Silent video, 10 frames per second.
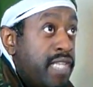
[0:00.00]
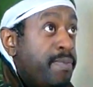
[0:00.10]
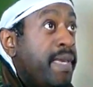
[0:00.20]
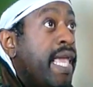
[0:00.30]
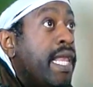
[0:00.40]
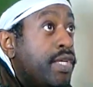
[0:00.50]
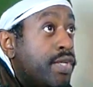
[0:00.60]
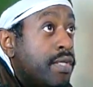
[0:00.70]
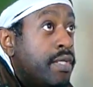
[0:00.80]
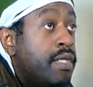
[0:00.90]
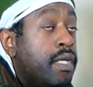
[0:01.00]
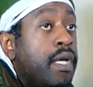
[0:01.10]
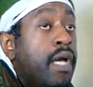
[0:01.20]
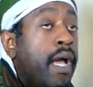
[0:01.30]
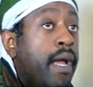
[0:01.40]
does speak English.
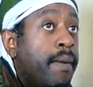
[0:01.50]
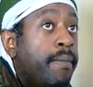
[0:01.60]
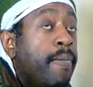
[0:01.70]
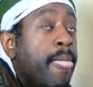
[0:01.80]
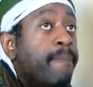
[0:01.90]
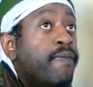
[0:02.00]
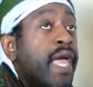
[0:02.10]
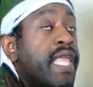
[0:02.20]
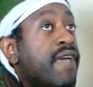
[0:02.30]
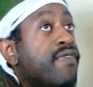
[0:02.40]
And you have